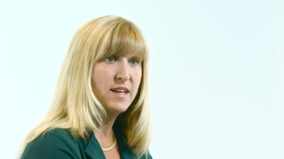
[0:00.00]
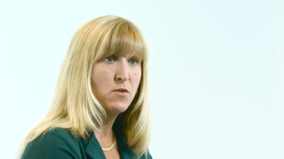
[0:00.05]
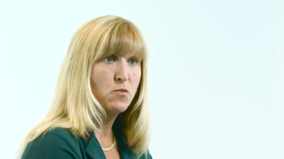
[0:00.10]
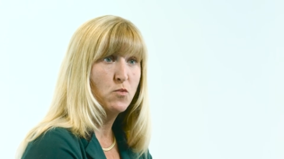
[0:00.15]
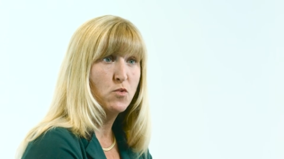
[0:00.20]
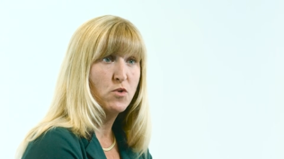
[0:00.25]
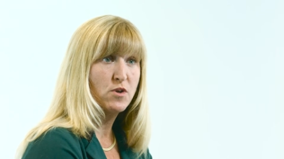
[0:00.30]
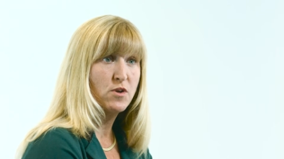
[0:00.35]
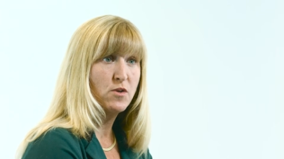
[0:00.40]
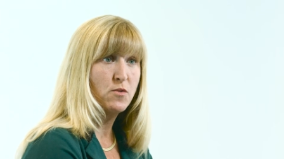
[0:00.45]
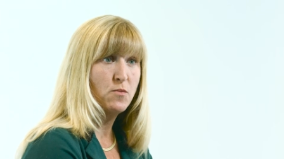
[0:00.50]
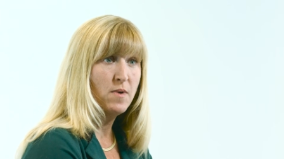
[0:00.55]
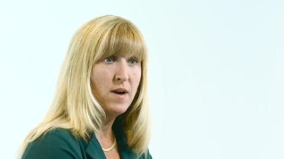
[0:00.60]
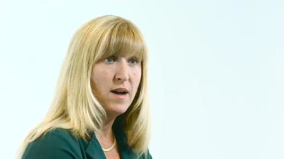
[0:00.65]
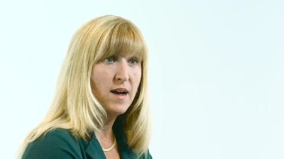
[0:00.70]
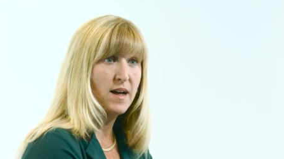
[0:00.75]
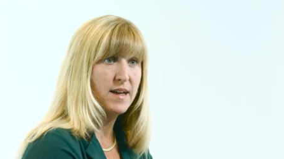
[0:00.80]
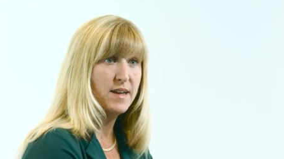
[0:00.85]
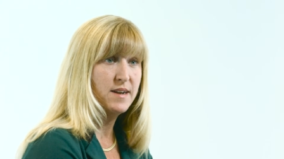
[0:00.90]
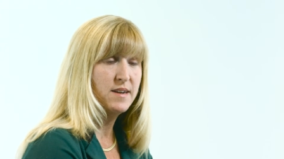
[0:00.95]
and
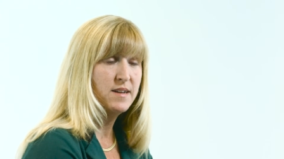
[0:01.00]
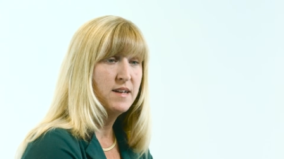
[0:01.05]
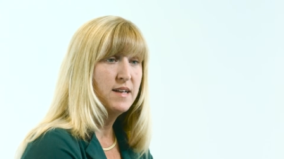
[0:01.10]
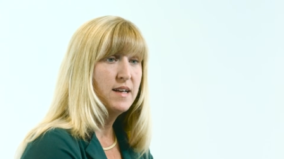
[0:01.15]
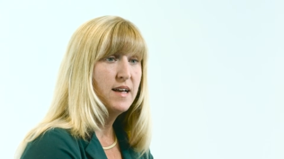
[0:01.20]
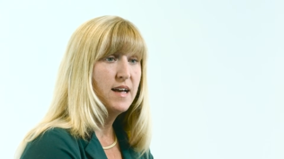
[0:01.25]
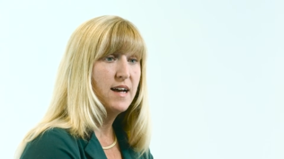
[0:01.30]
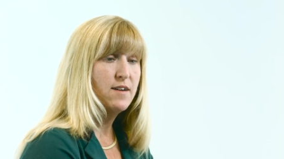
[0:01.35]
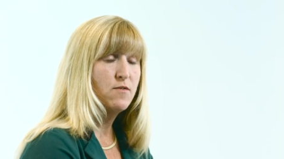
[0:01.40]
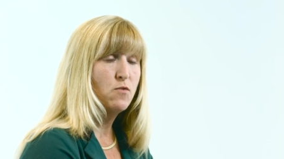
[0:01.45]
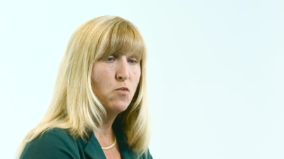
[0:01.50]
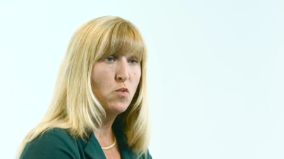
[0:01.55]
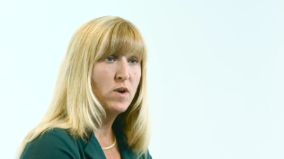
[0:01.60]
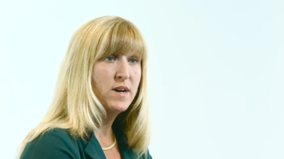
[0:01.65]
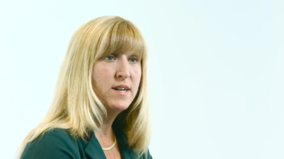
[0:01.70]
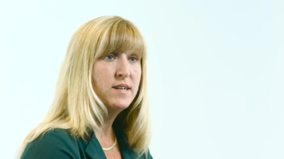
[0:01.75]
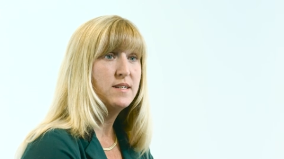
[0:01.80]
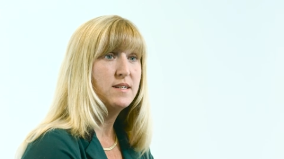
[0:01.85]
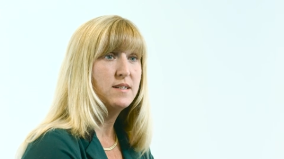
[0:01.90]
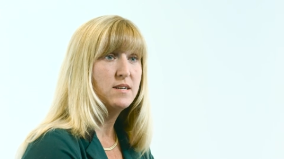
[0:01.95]
worldwide have
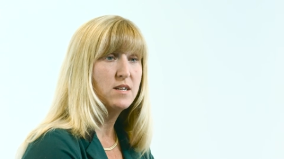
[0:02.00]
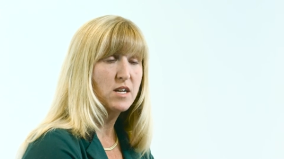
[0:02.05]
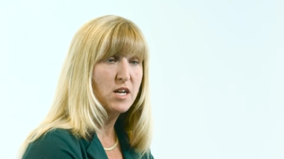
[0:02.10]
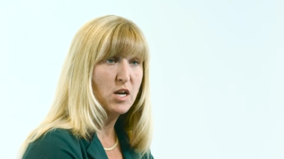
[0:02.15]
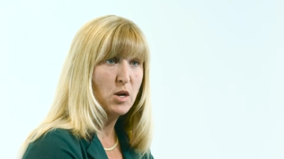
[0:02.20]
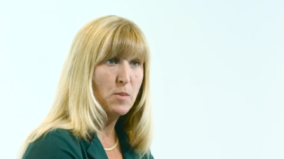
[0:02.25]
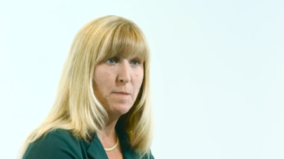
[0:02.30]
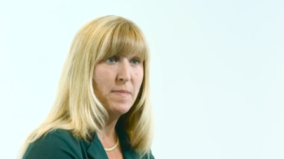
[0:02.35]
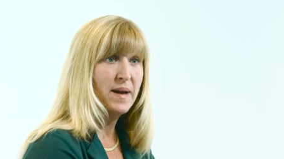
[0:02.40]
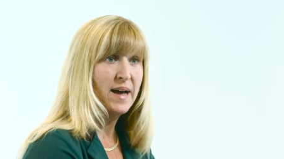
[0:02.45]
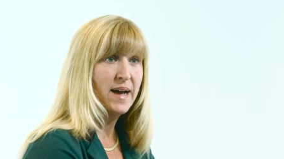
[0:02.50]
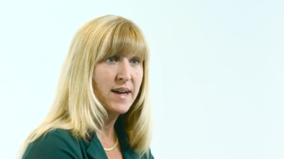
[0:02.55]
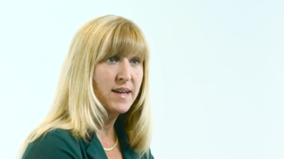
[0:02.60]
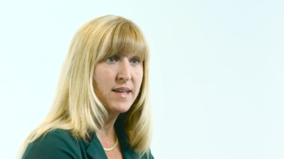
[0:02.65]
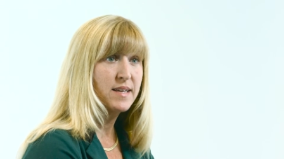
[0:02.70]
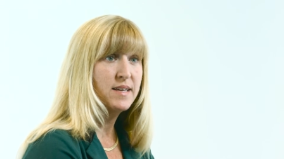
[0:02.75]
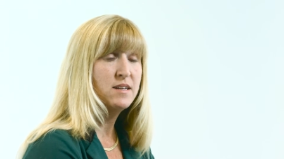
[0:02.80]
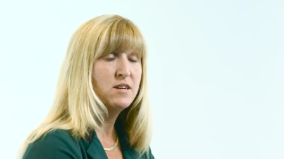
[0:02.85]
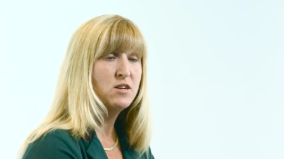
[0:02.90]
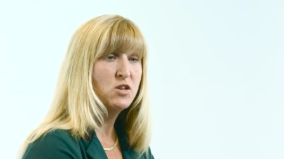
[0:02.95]
wanted to come
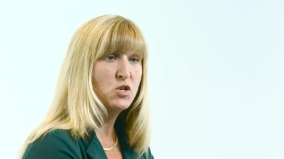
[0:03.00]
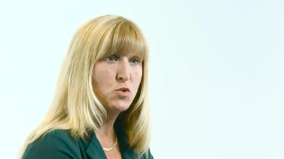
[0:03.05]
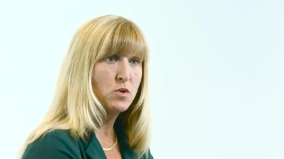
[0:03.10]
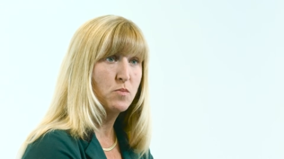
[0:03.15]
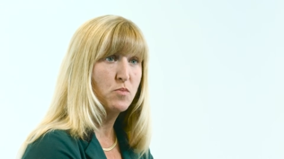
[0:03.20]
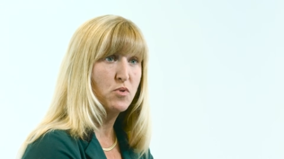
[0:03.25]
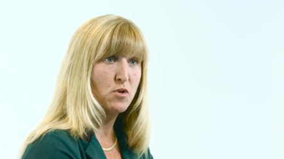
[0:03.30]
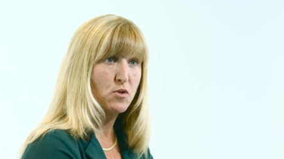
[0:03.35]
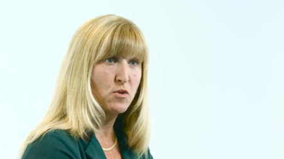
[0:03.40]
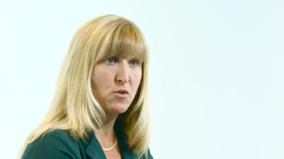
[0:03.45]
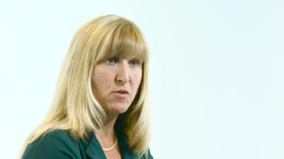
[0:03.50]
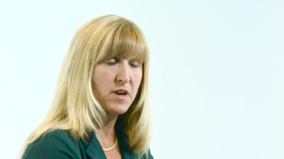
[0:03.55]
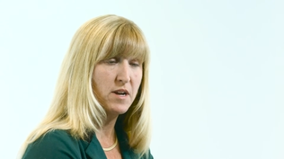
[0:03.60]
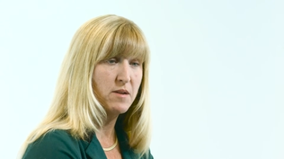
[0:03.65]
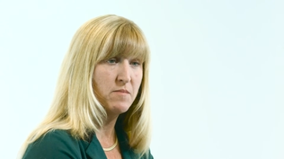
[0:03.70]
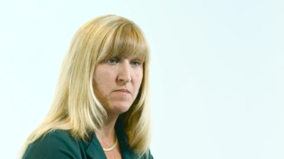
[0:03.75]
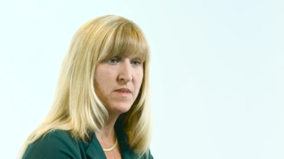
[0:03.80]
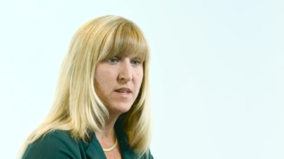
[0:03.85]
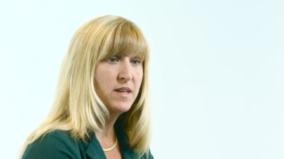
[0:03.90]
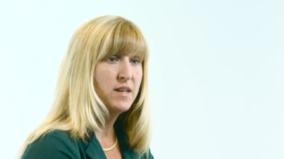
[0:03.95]
back into a
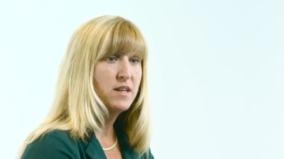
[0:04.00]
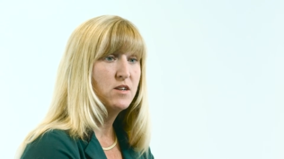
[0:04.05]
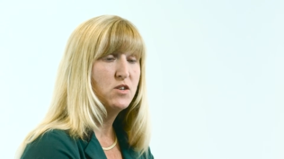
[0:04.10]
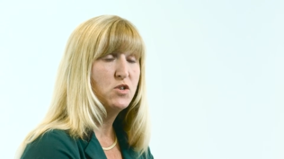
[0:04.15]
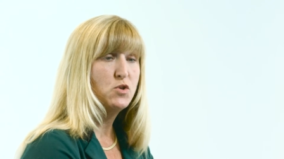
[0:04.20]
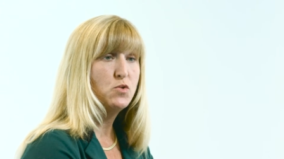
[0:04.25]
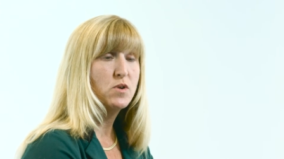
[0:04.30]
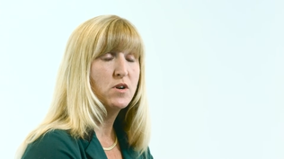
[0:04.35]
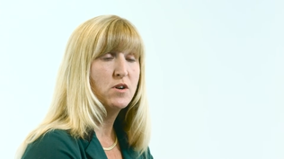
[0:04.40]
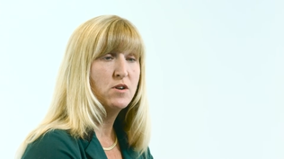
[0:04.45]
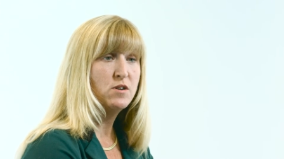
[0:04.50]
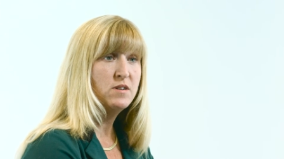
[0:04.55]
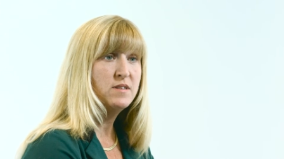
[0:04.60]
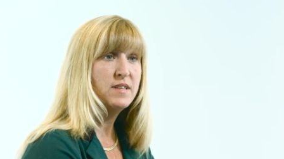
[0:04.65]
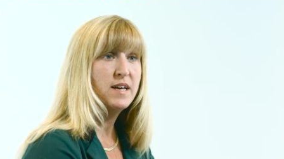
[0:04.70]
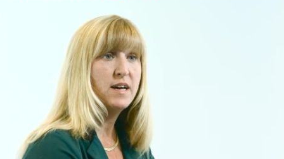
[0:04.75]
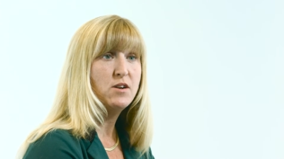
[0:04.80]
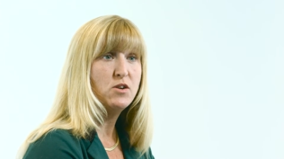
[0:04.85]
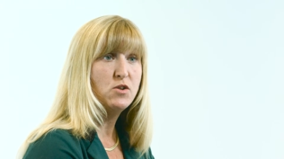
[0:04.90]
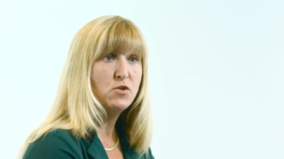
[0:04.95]
program to earn
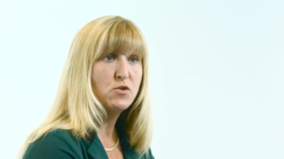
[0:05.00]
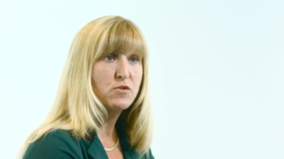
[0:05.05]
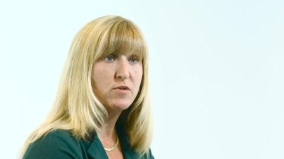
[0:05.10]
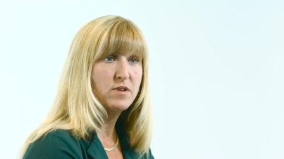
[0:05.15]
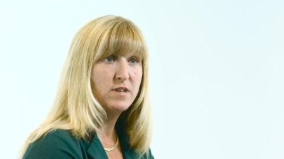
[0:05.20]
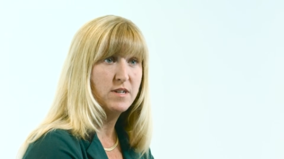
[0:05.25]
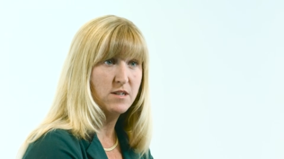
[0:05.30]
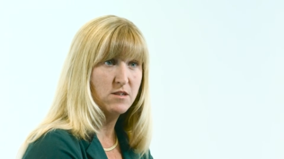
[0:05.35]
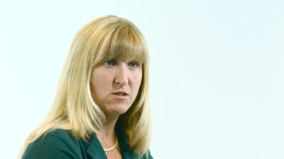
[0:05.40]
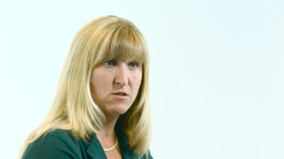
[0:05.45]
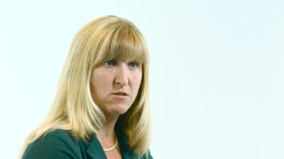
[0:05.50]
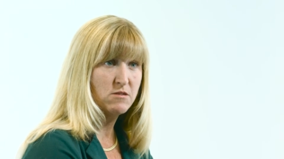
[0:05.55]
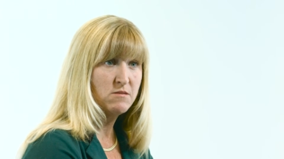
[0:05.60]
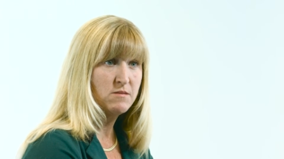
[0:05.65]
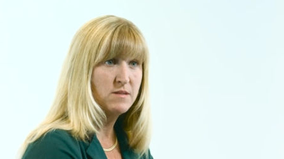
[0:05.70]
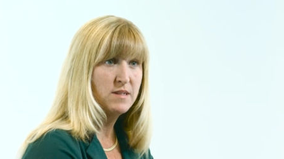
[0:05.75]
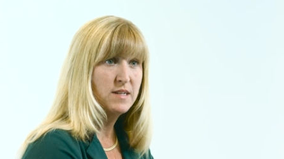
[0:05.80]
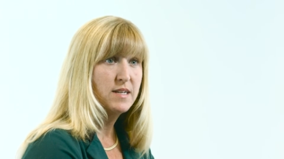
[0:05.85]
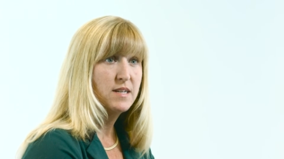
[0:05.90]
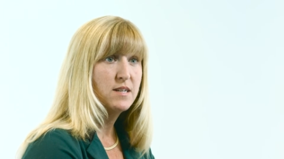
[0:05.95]
that new credential,